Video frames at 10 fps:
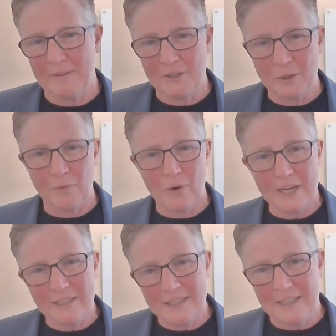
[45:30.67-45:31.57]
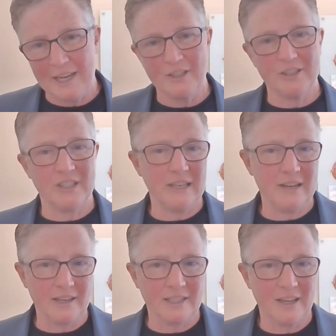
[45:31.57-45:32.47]
of supporting teenagers and
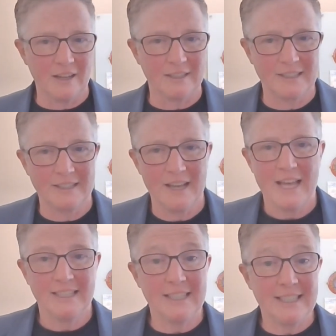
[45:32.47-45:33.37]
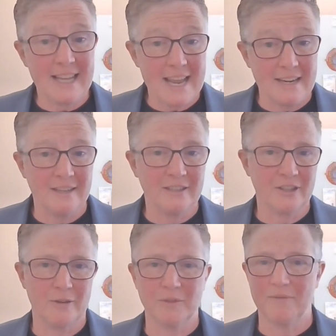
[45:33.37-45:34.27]
young adults to date in
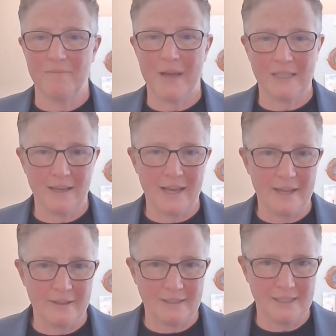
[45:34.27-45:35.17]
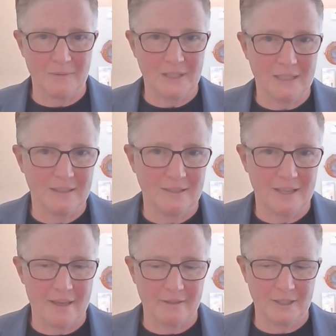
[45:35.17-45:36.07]
terms of mental health and substance
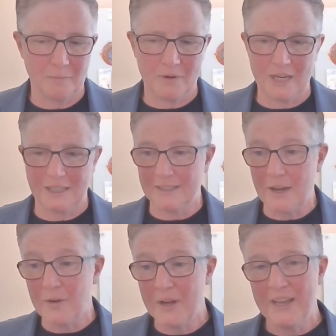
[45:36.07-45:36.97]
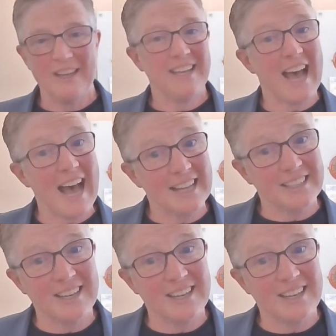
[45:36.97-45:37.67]
use health support. So, yeah, it's